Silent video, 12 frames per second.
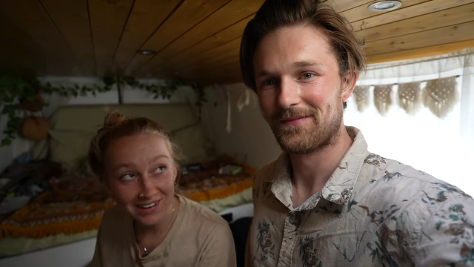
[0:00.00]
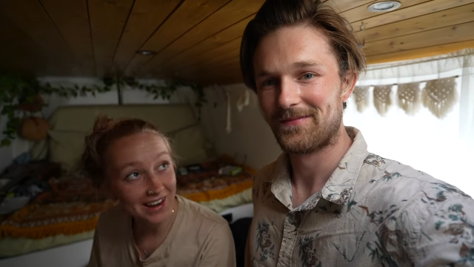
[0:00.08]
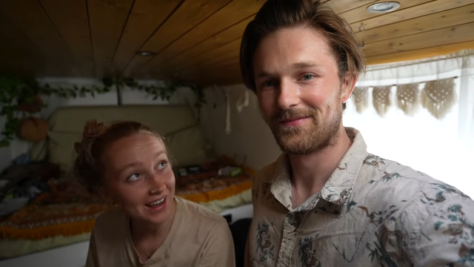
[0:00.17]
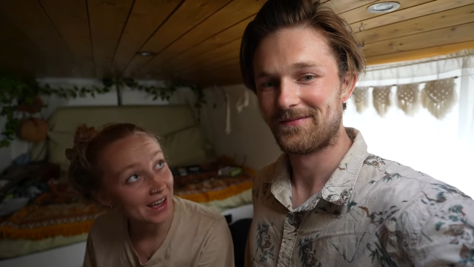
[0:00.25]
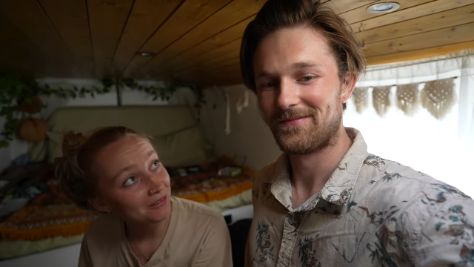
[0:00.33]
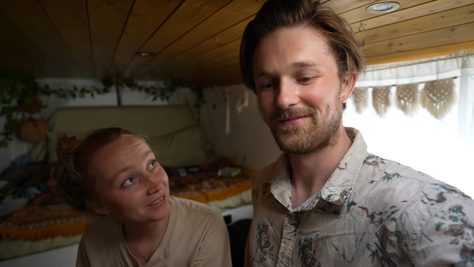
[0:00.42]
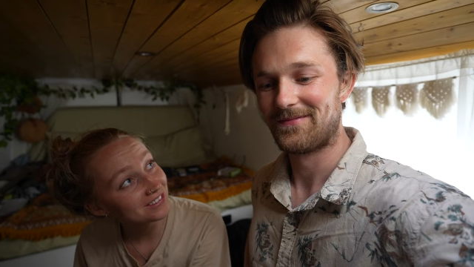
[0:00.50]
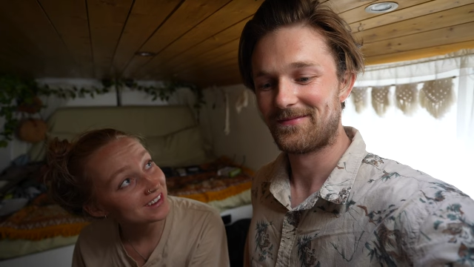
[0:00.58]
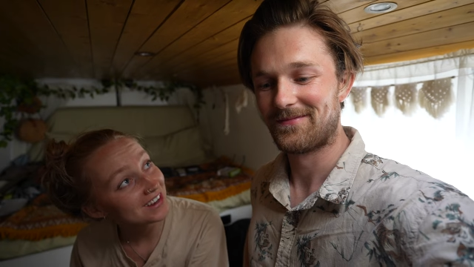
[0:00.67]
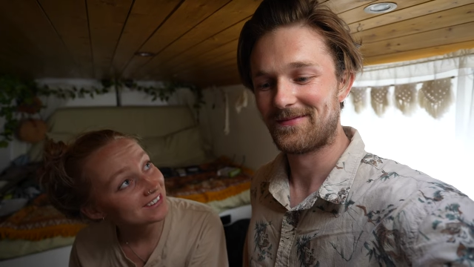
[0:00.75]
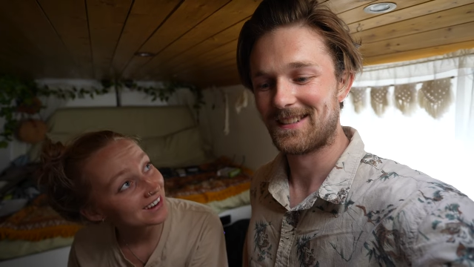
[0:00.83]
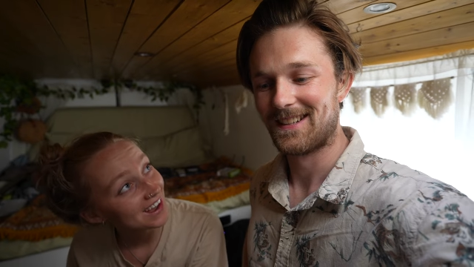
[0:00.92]
Speaker 1: ticket, wasn't
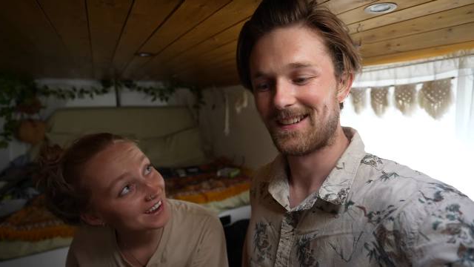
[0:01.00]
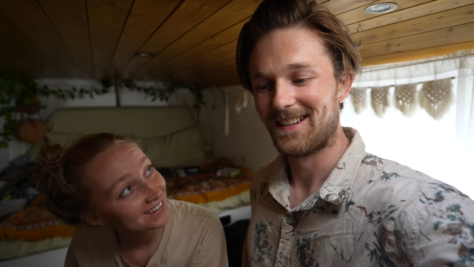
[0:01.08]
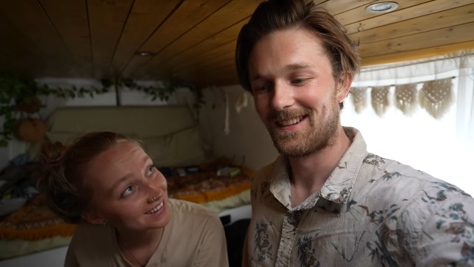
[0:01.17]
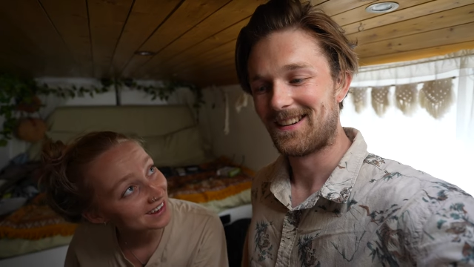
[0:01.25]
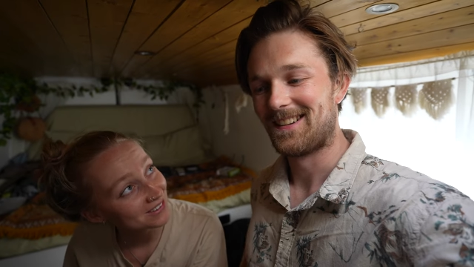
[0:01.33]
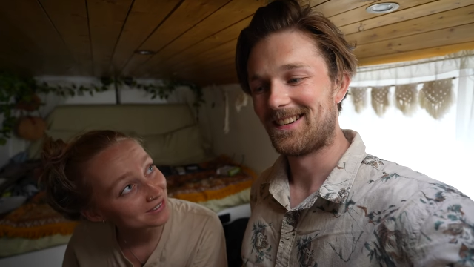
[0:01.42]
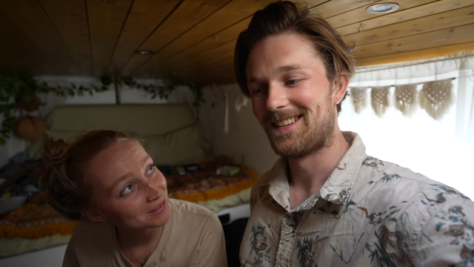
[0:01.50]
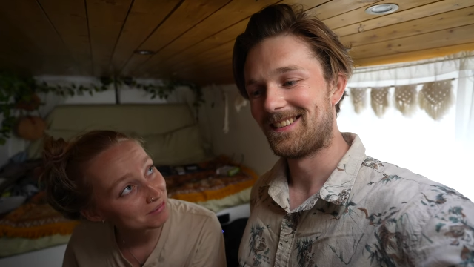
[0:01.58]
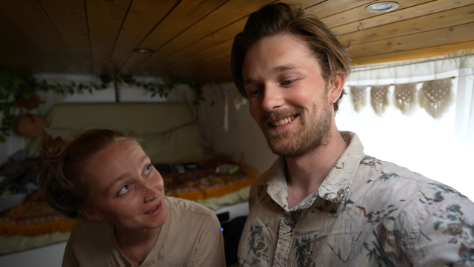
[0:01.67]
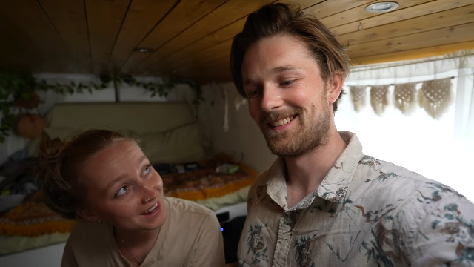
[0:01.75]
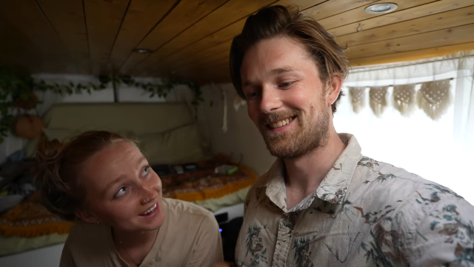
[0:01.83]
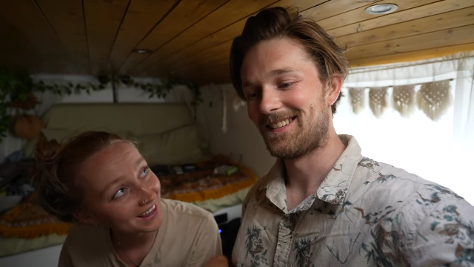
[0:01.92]
it, Jake? Jake was
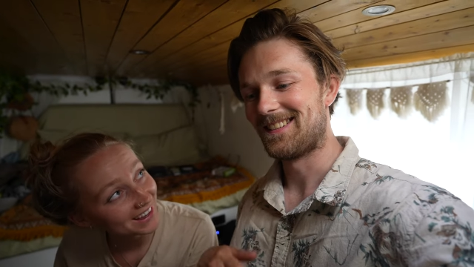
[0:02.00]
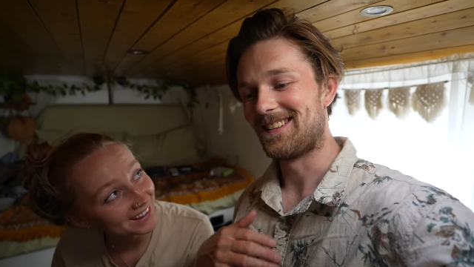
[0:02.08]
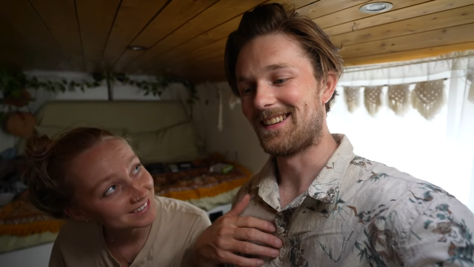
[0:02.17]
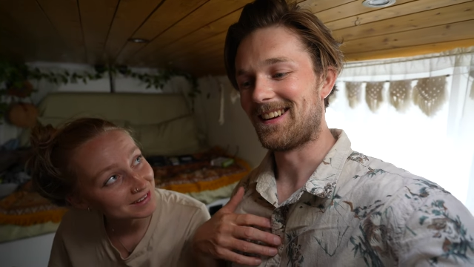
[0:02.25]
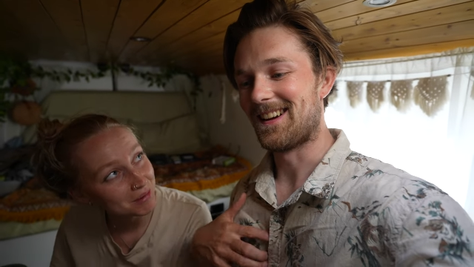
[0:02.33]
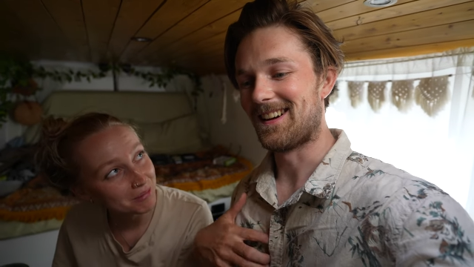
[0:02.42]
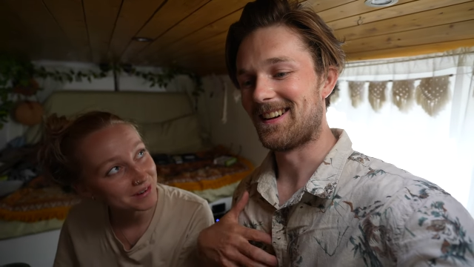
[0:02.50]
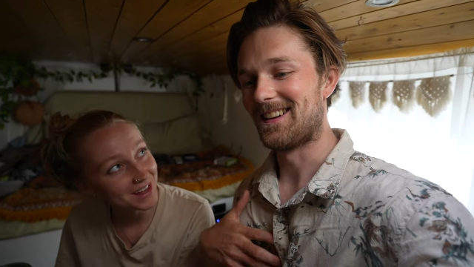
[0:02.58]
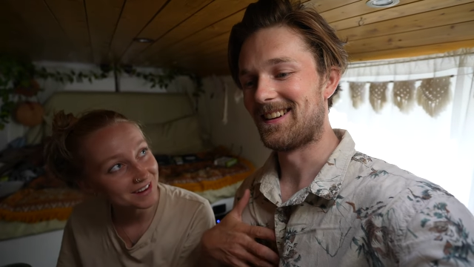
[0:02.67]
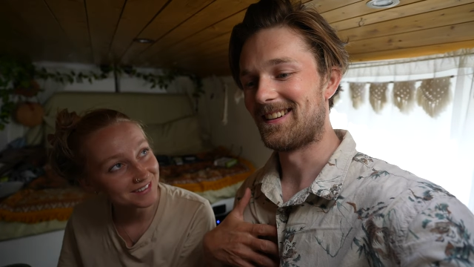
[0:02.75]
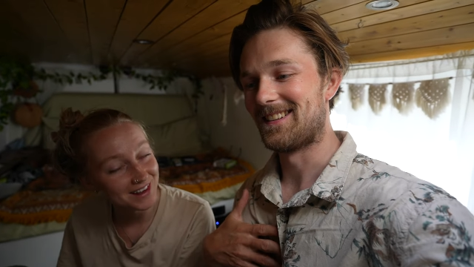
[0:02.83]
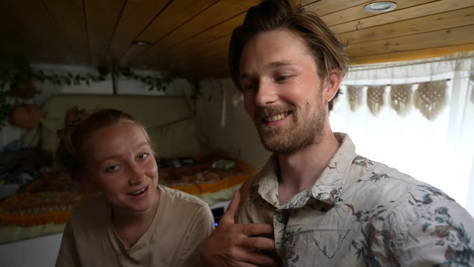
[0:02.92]
speeding, yeah. so mum and
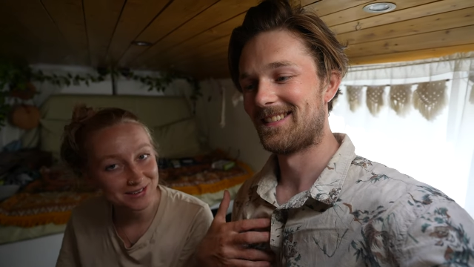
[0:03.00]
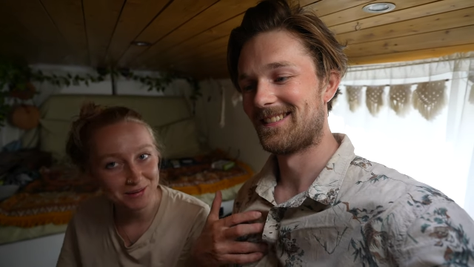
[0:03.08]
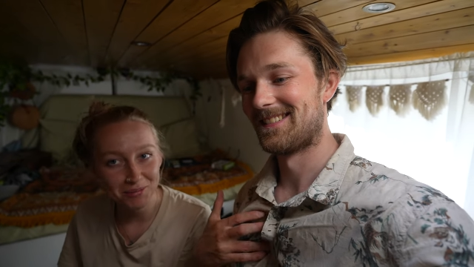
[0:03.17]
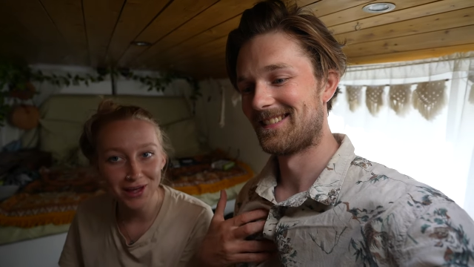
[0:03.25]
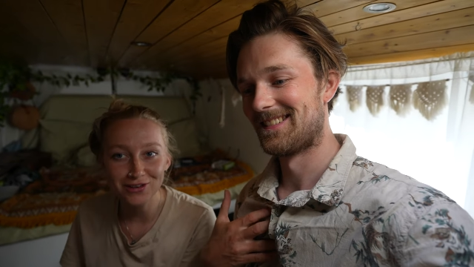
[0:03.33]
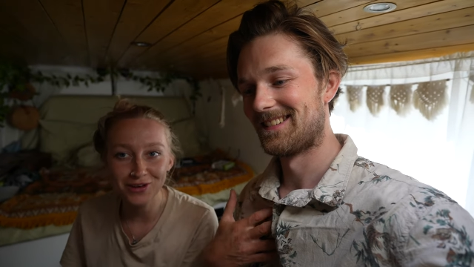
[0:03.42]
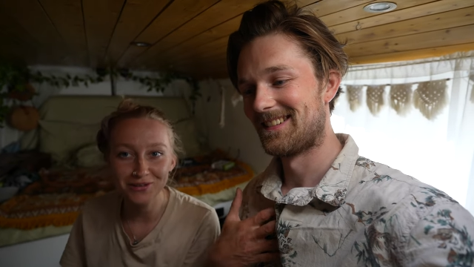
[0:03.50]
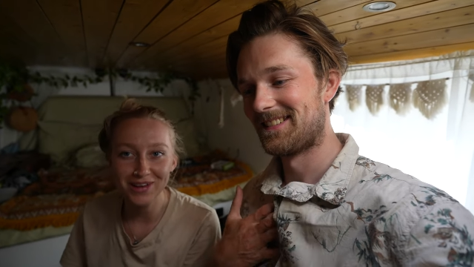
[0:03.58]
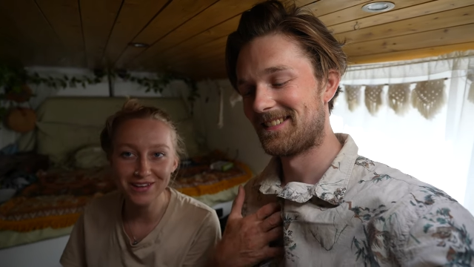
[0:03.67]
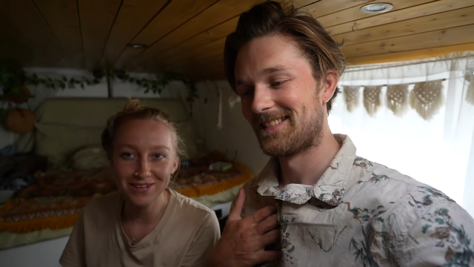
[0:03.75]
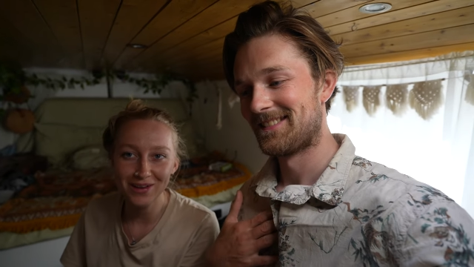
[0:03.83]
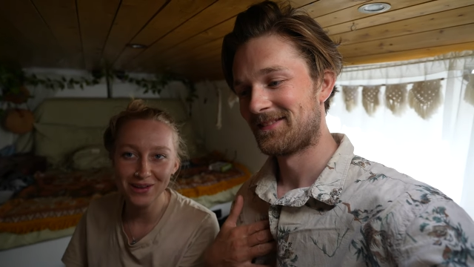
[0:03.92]
dad sent us a picture of
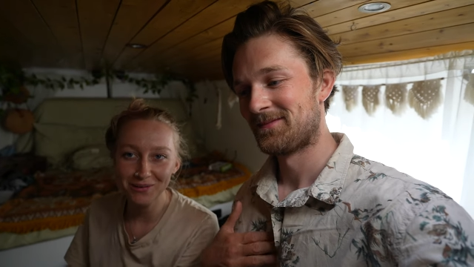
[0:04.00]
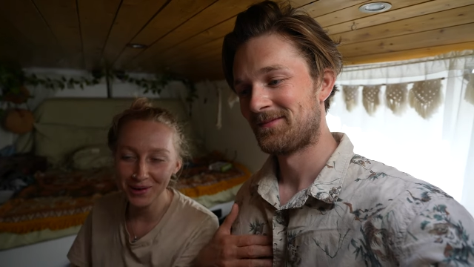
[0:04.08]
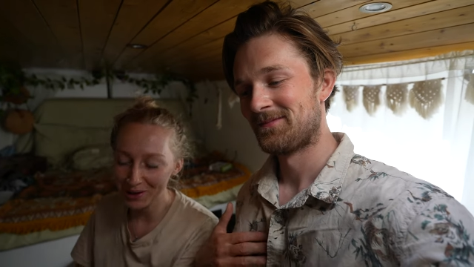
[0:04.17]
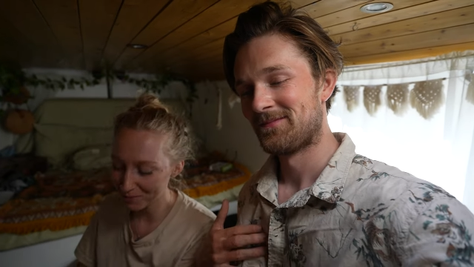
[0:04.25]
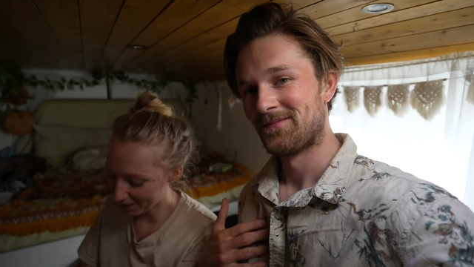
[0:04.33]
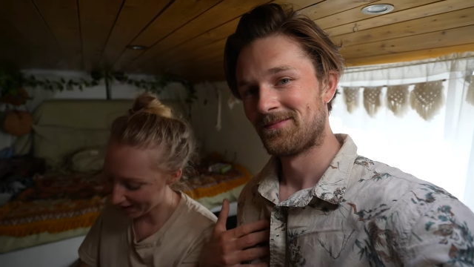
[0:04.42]
it so that we could